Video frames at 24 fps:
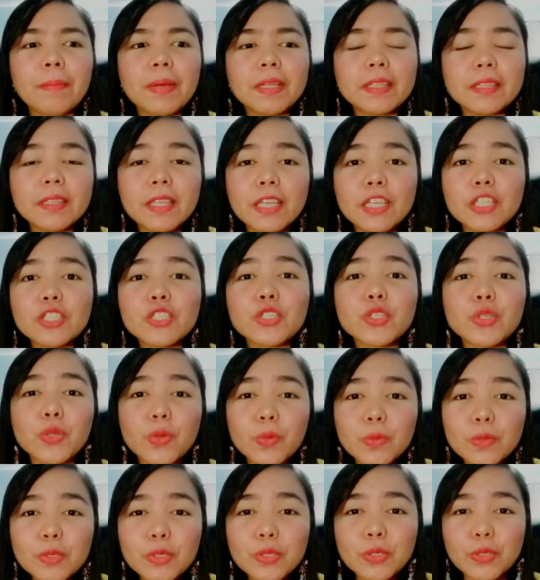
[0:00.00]
but they
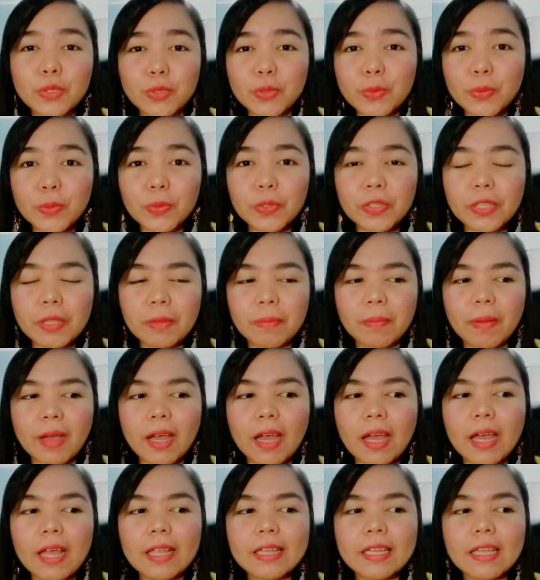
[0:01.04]
chose to, di
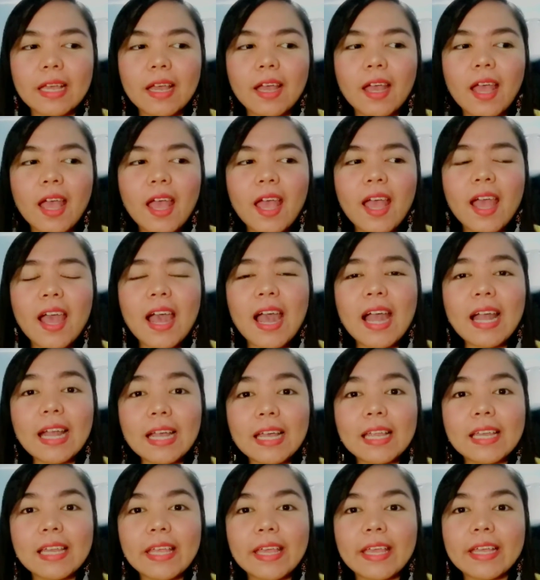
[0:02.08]
ba, na ang
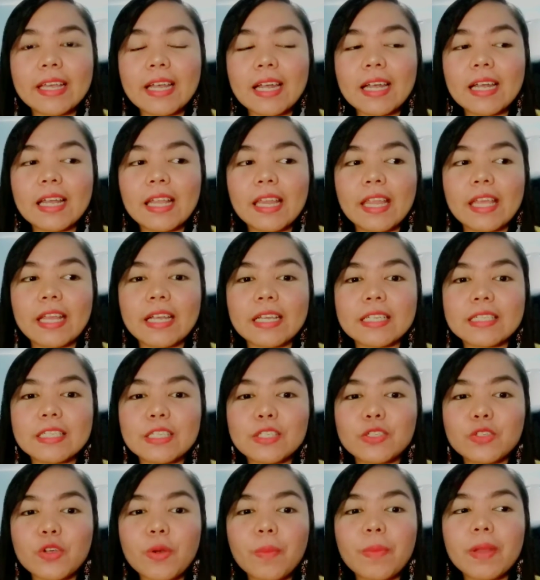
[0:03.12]
galing, kasi
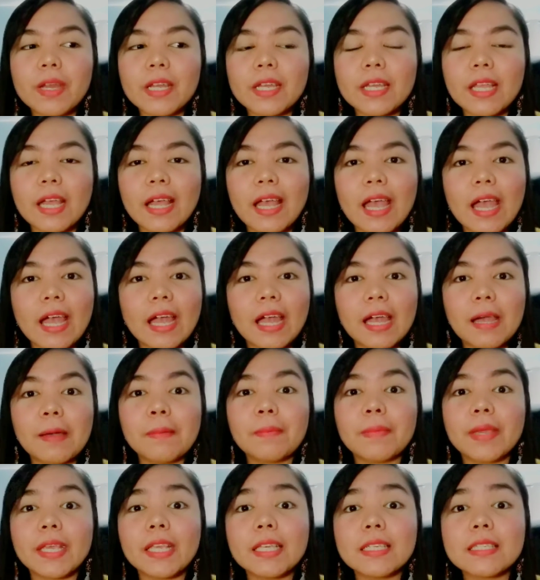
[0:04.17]
sobrang
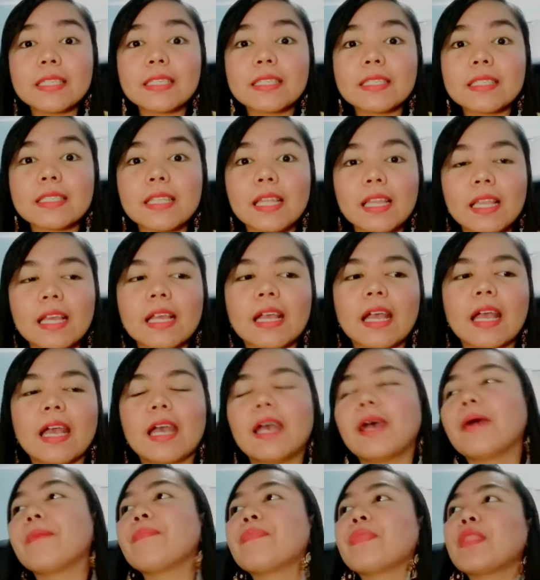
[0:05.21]
nakaka-amaze
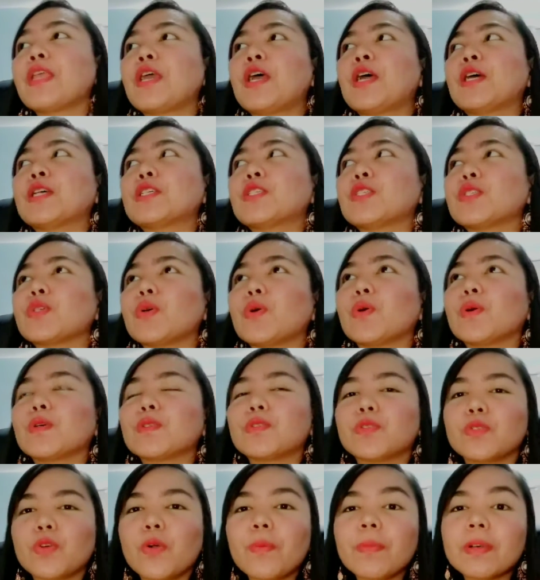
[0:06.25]
talaga. So,
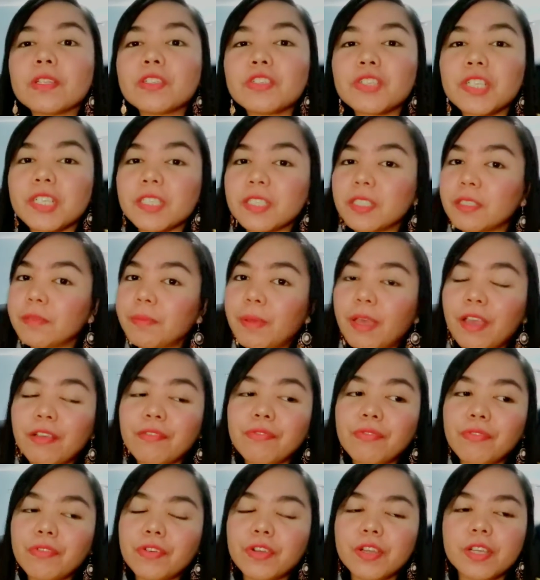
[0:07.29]
so much
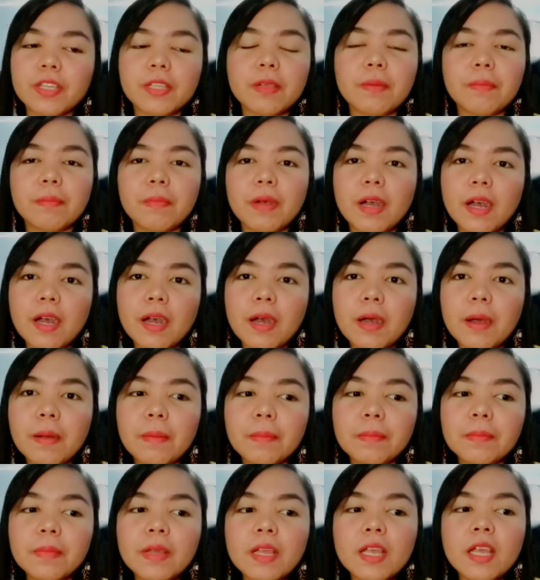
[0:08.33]
respect for the
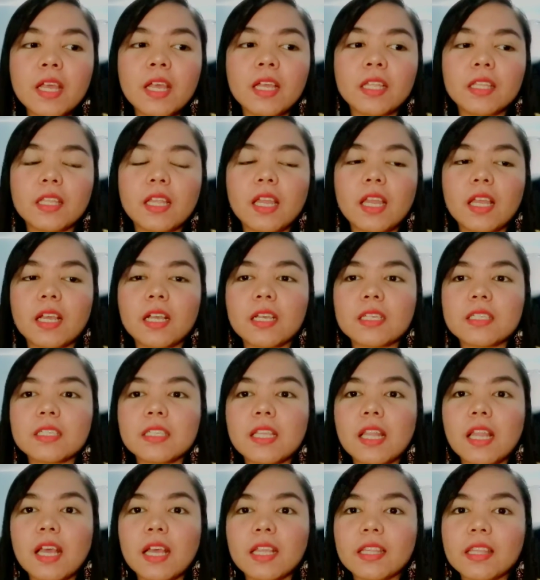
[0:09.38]
mom, talaga
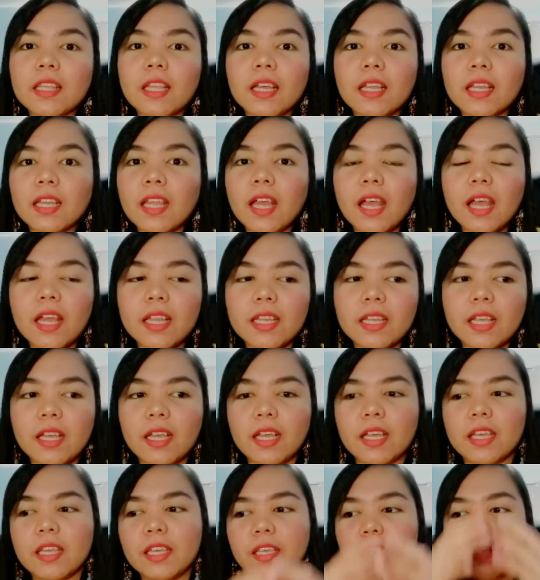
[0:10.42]
sa lahat ng
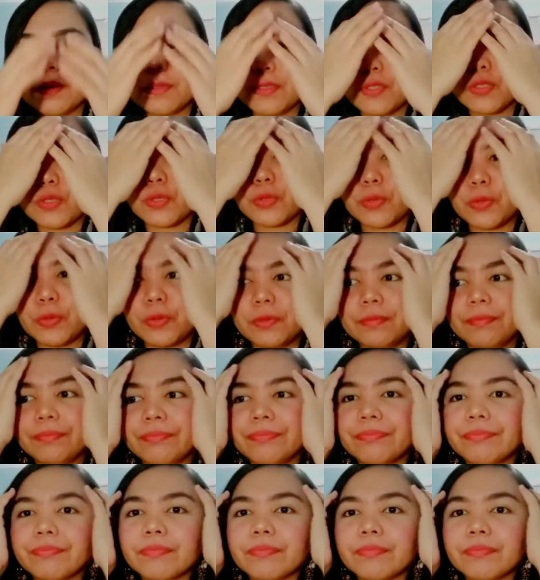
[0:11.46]
nanay. So,